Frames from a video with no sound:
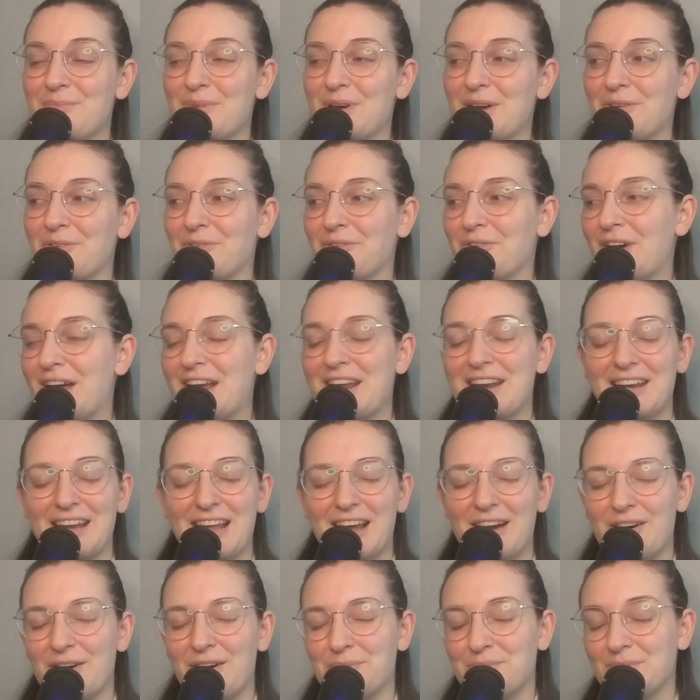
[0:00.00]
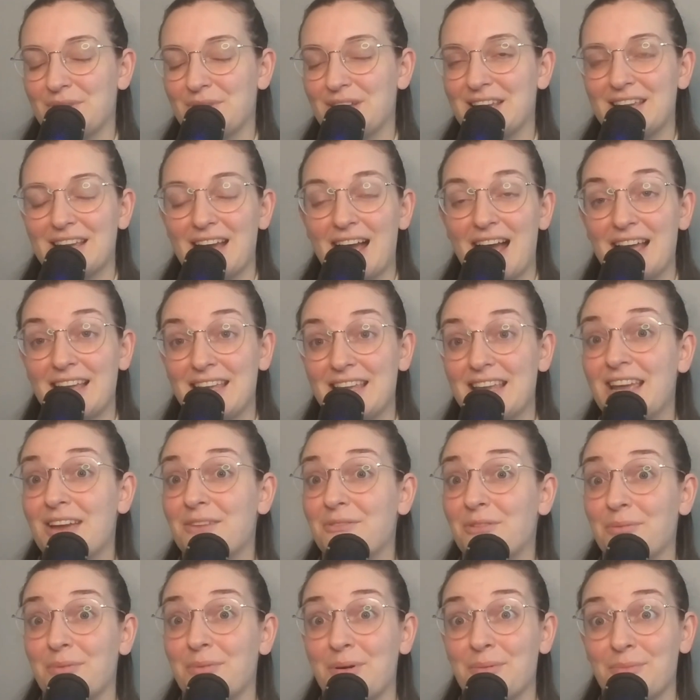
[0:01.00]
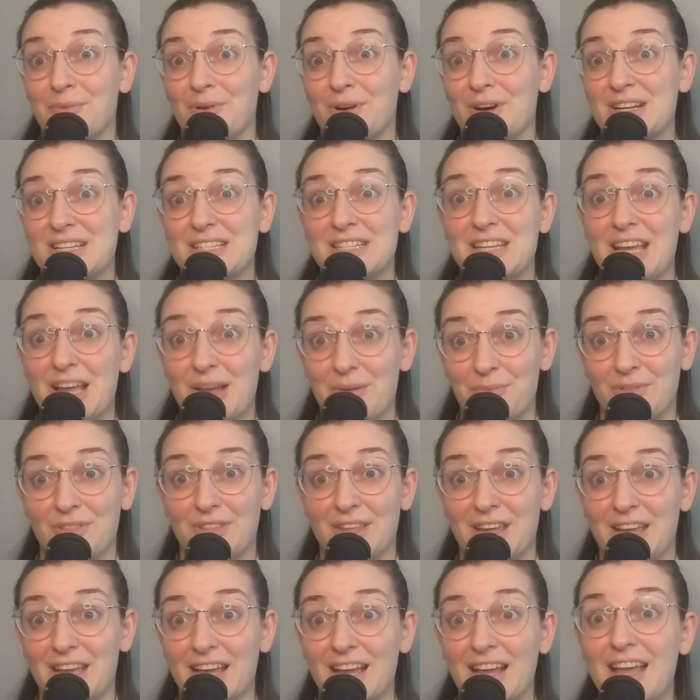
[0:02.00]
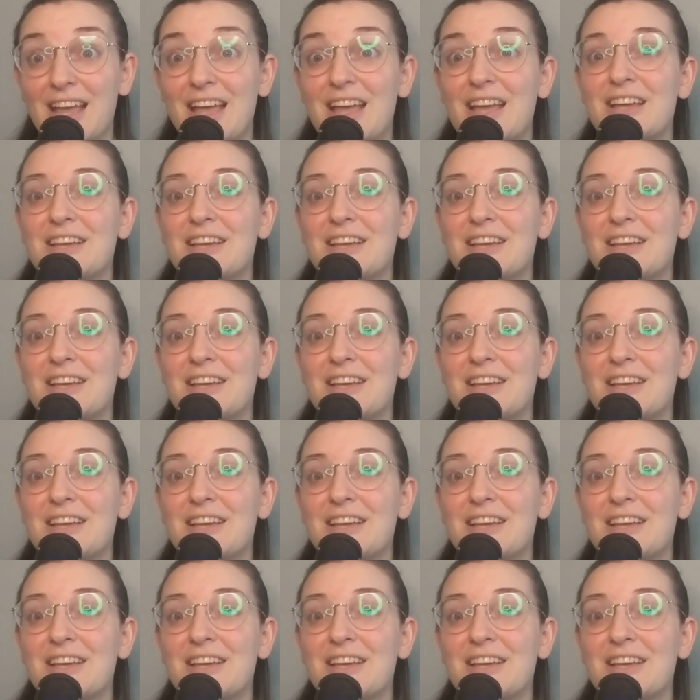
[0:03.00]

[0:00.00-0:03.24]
but right now I'm like, I can't remember a damn thing.